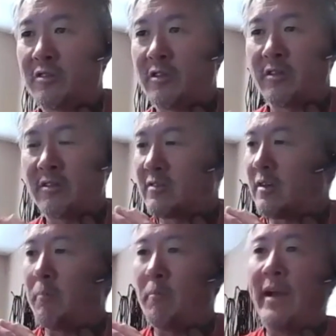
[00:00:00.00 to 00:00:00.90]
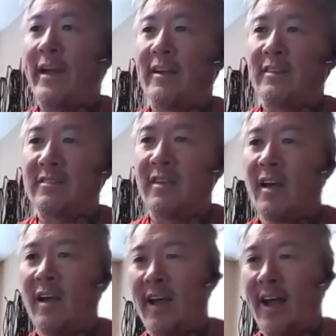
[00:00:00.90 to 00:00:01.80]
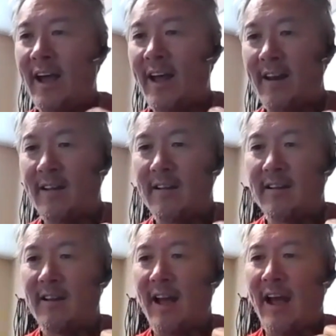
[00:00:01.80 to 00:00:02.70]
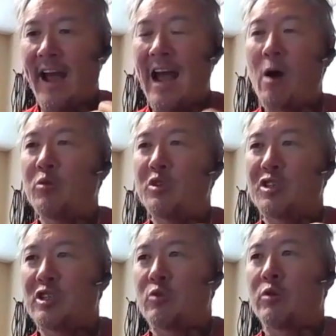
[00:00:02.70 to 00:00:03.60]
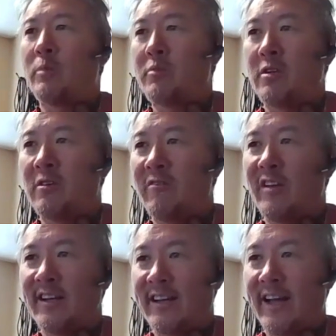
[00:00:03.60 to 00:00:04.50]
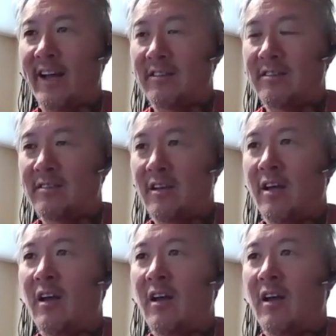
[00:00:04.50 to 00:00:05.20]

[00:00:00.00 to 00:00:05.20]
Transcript: just amazed at how descriptive it gets,